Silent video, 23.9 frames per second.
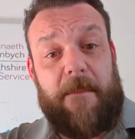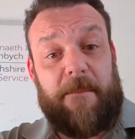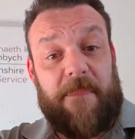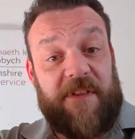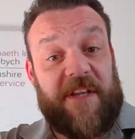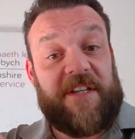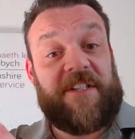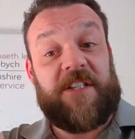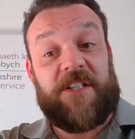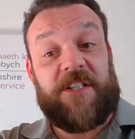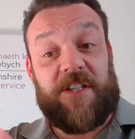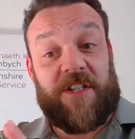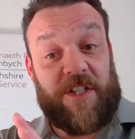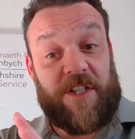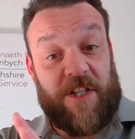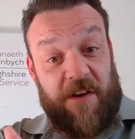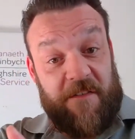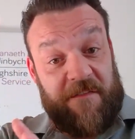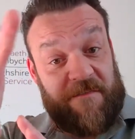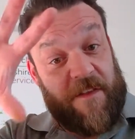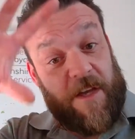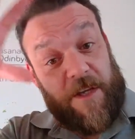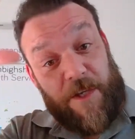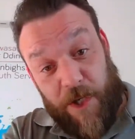but this is the
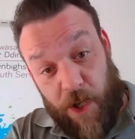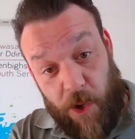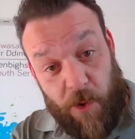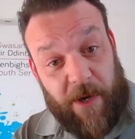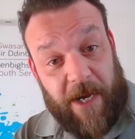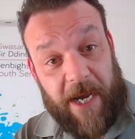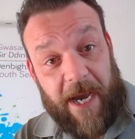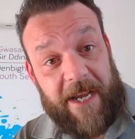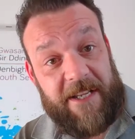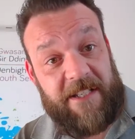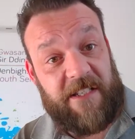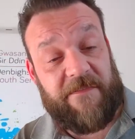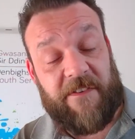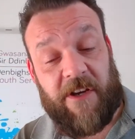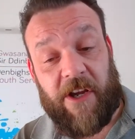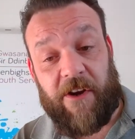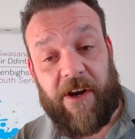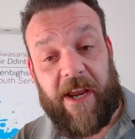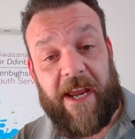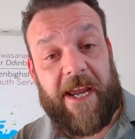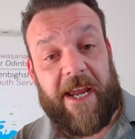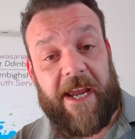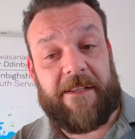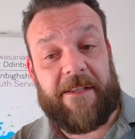stuff that you guys have
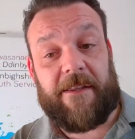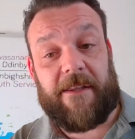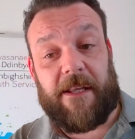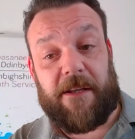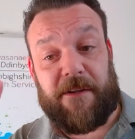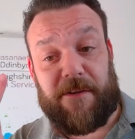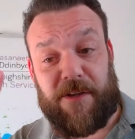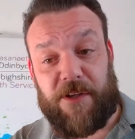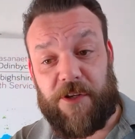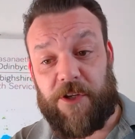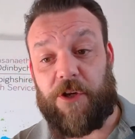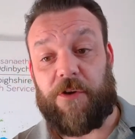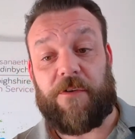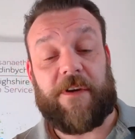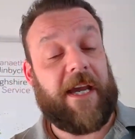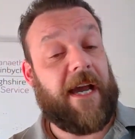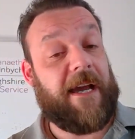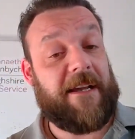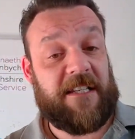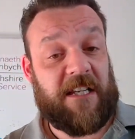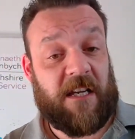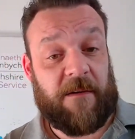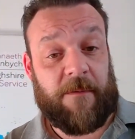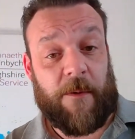created and that you
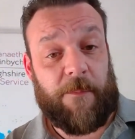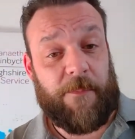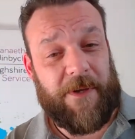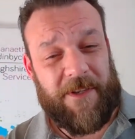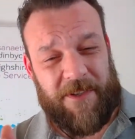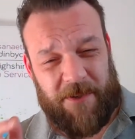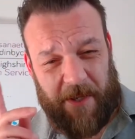guys come up with.